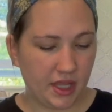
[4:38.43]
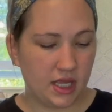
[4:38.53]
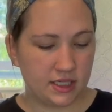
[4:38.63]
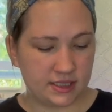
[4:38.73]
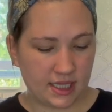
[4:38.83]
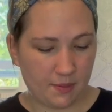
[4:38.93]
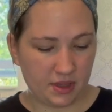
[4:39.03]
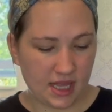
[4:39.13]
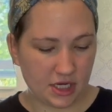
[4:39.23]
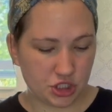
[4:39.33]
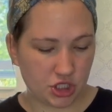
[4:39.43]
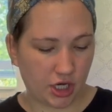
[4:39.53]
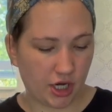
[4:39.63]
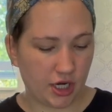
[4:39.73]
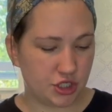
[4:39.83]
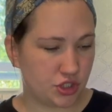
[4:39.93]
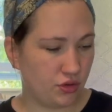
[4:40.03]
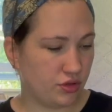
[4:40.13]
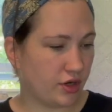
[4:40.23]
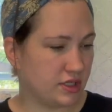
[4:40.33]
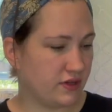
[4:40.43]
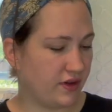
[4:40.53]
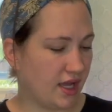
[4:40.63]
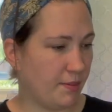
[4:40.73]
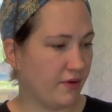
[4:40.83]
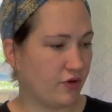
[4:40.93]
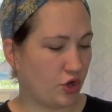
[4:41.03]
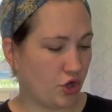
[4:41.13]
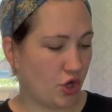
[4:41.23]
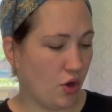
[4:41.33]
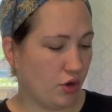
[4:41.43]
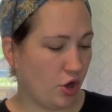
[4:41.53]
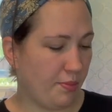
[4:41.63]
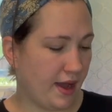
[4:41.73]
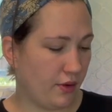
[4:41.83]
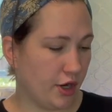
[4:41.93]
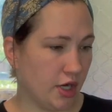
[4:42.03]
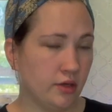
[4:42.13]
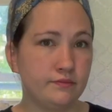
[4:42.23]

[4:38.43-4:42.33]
Skipping that sugar, 2/3 cup of cocoa powder.